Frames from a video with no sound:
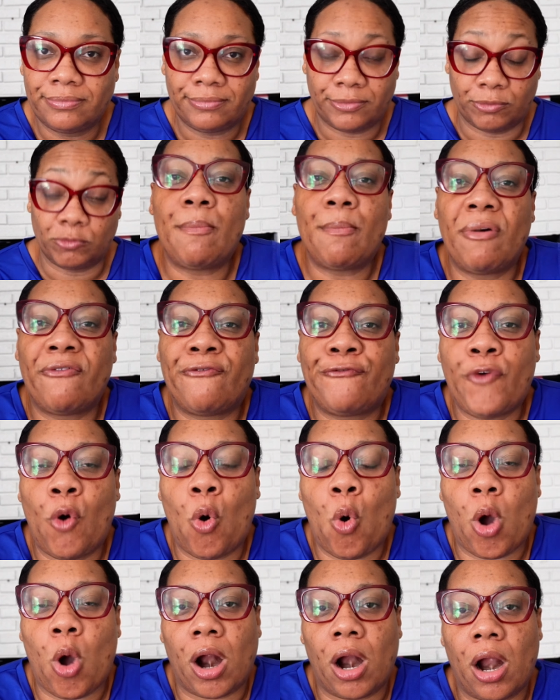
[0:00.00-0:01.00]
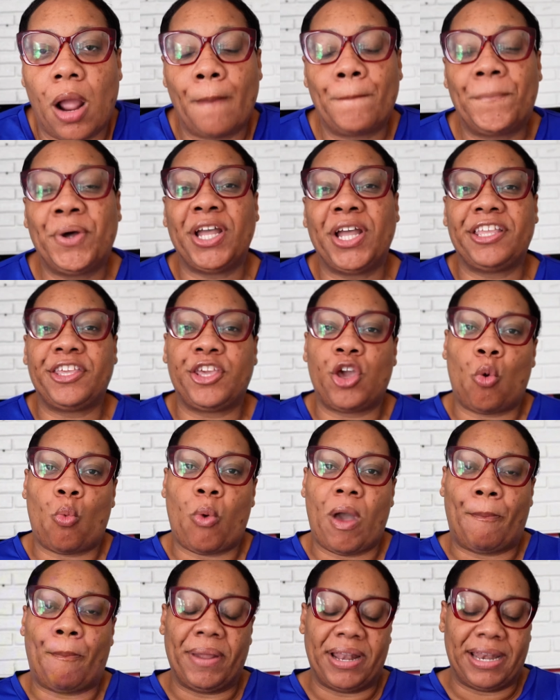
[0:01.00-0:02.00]
Number four, putting your
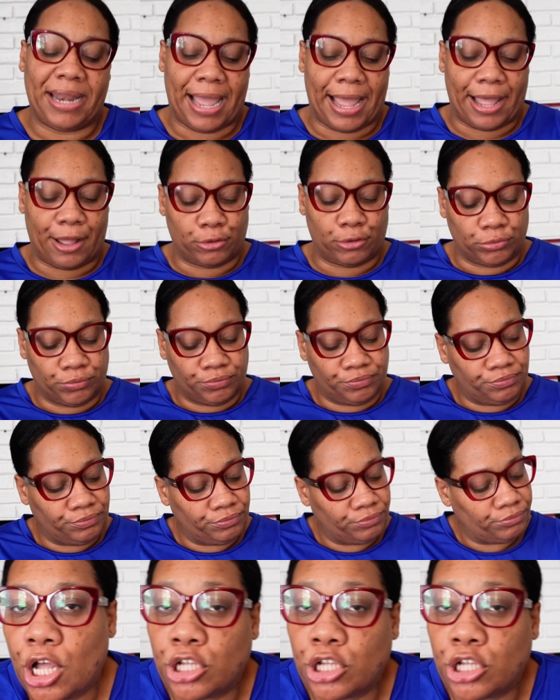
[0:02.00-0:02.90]
weapon down.